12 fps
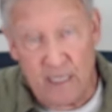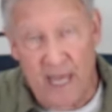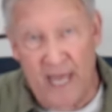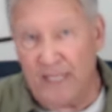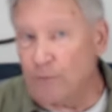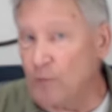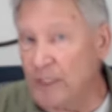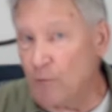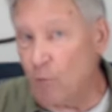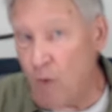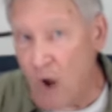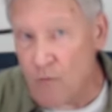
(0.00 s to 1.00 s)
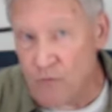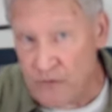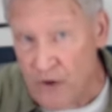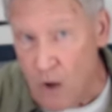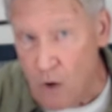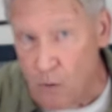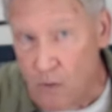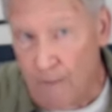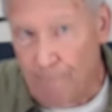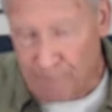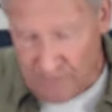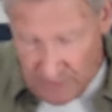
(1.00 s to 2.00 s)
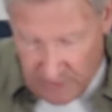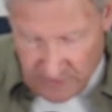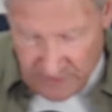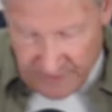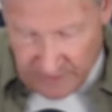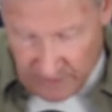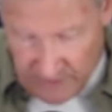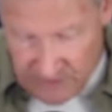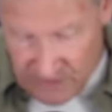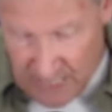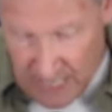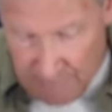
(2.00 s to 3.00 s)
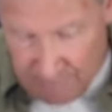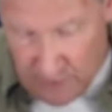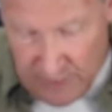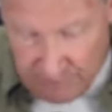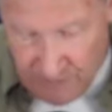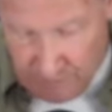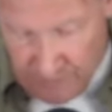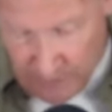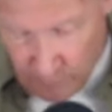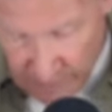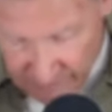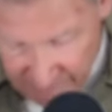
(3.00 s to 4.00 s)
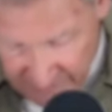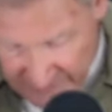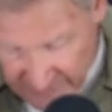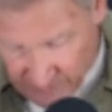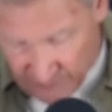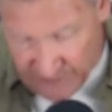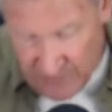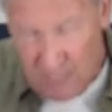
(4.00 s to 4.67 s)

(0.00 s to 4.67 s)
And we won't know until it's time for him to be revealed.